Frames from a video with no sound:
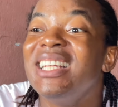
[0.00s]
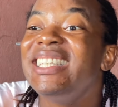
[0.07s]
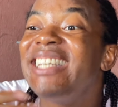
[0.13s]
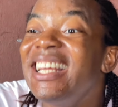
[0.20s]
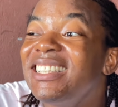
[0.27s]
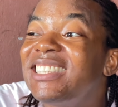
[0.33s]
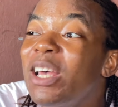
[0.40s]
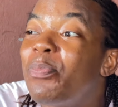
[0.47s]

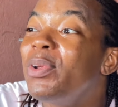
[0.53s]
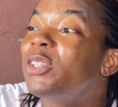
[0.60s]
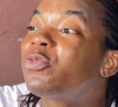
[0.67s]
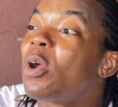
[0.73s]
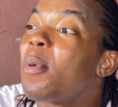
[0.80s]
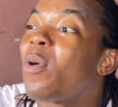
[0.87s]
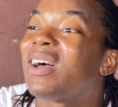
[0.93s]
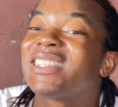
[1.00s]
dey separate
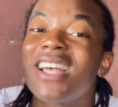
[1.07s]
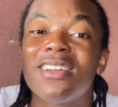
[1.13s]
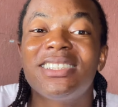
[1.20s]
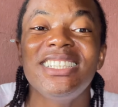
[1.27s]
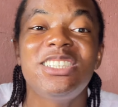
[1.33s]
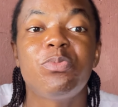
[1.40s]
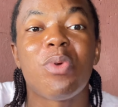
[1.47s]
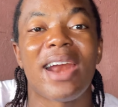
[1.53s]
from our
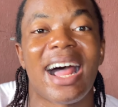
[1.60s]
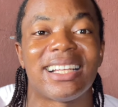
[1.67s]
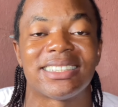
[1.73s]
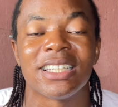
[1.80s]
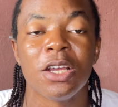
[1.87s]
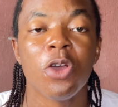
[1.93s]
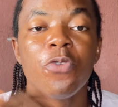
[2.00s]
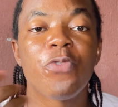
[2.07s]
southeast
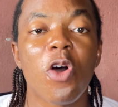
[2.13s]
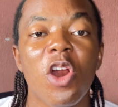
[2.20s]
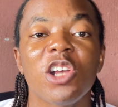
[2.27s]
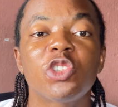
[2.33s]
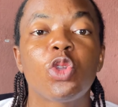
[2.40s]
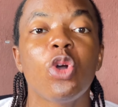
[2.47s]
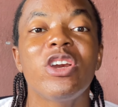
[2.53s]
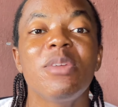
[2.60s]
brothers for
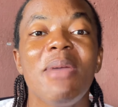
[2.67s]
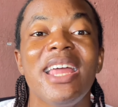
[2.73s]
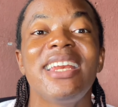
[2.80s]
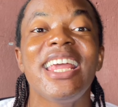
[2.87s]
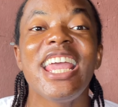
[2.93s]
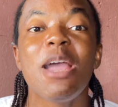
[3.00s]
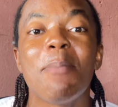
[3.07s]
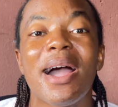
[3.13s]
us to
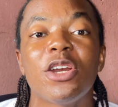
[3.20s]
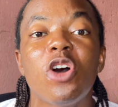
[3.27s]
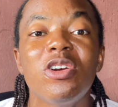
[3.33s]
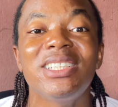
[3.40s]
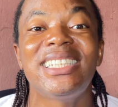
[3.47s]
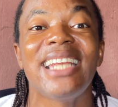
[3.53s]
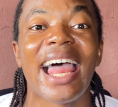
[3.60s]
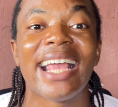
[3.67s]
remain a
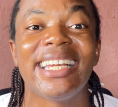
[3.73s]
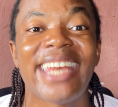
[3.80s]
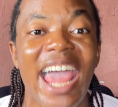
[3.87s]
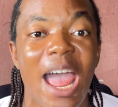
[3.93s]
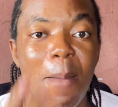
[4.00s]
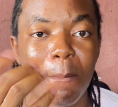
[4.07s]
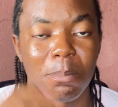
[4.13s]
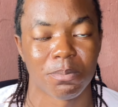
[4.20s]
minority like
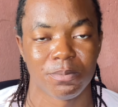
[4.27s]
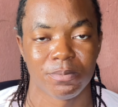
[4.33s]
them.